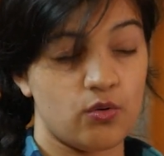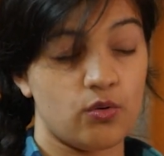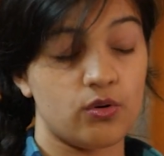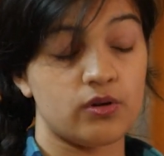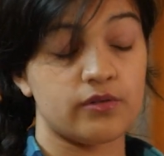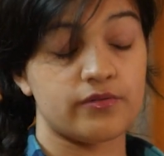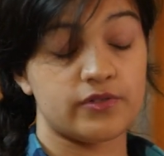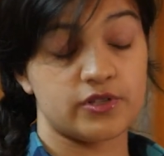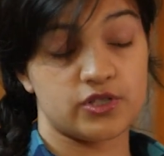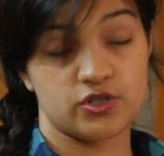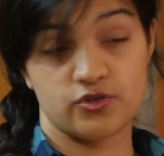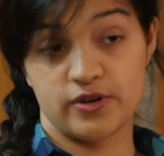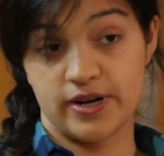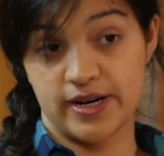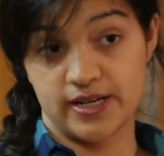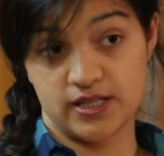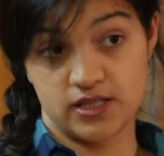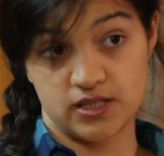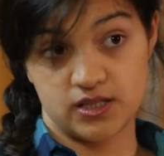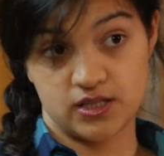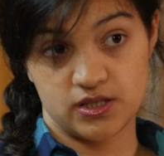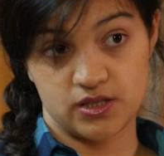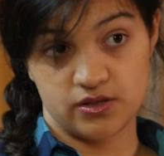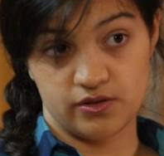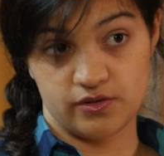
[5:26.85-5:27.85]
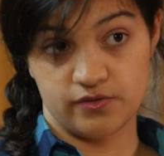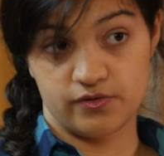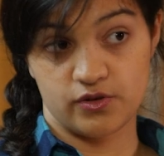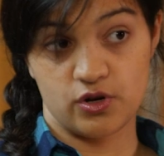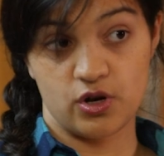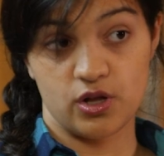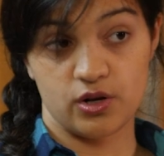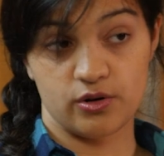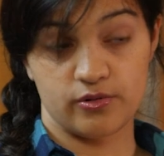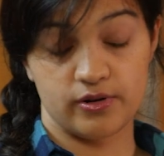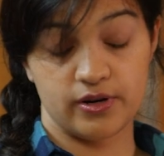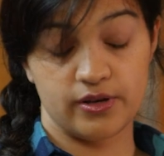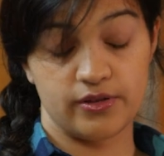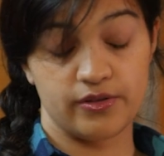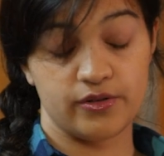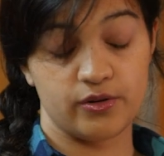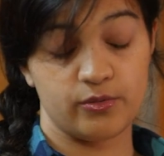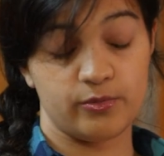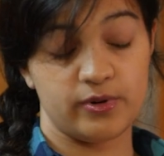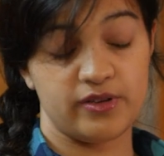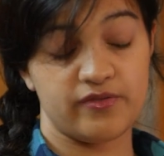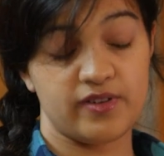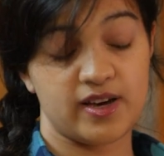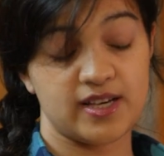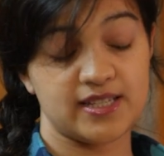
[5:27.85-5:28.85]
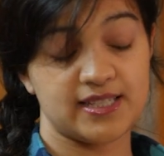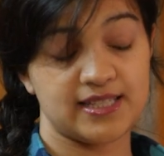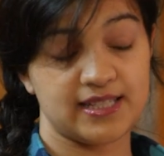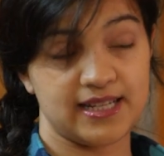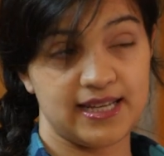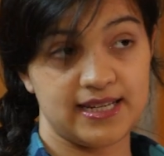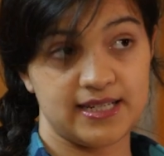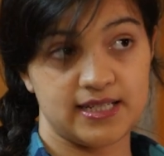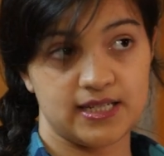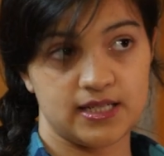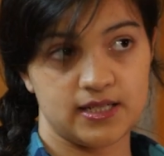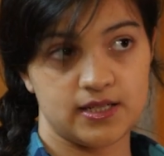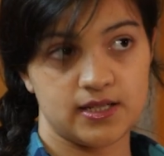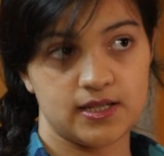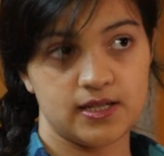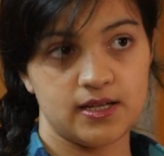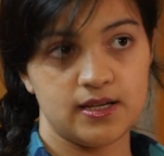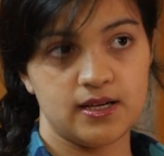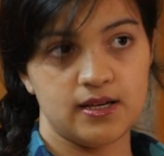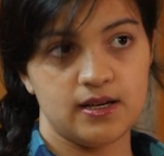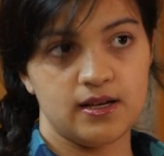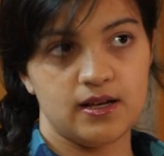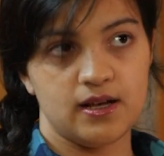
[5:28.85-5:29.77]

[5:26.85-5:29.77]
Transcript: all of the strains of cholera that we've isolated.